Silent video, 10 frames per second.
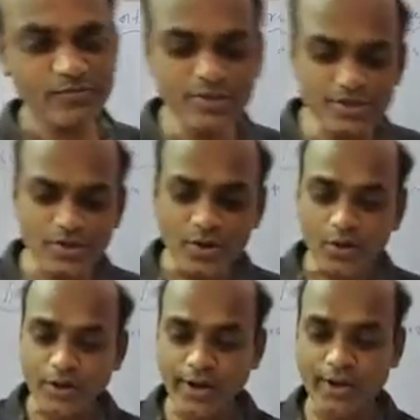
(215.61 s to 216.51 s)
Means
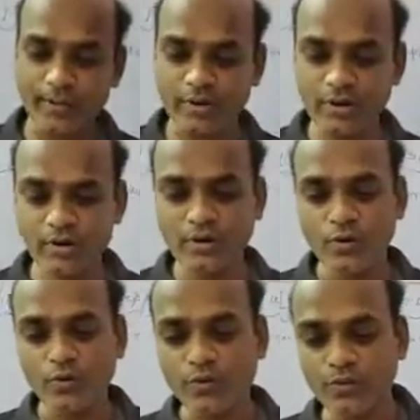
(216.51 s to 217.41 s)
whenever
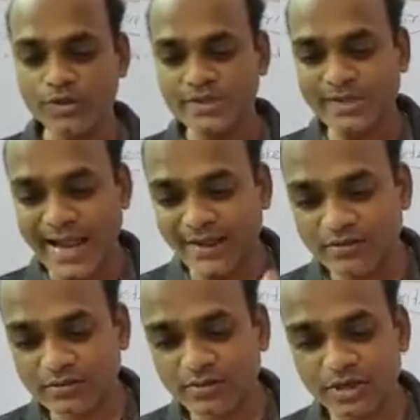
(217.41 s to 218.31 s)
we
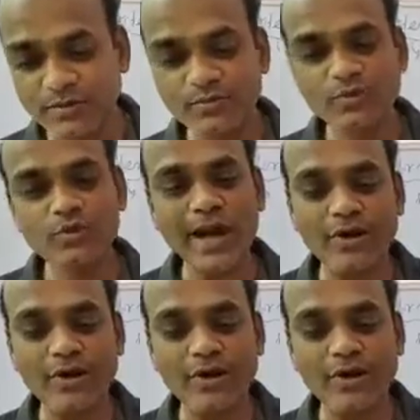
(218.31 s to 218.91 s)
start the input